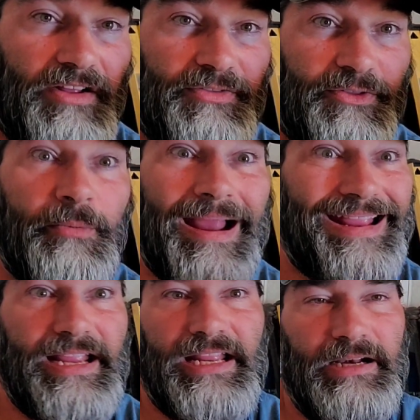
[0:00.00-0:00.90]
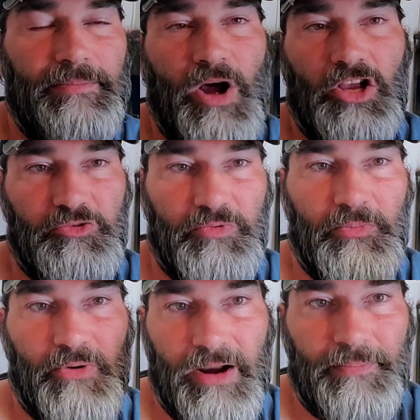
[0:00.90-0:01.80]
they're making it impossible to
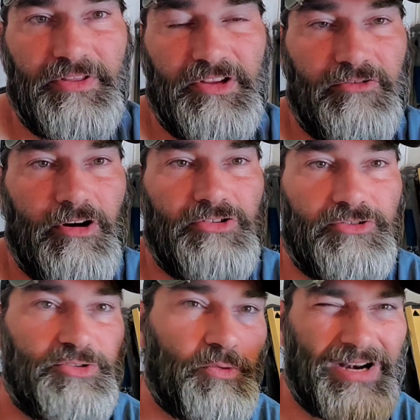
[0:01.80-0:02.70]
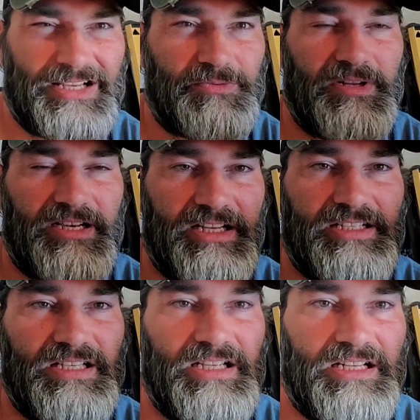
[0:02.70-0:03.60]
prep at the grocery store. That's what it
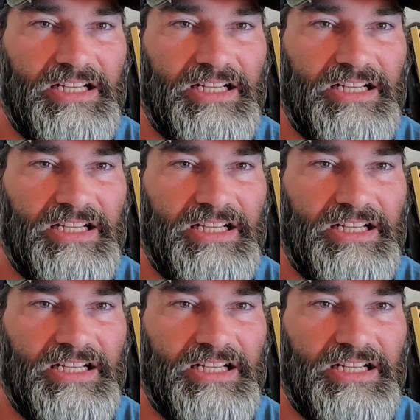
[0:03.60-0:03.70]
is.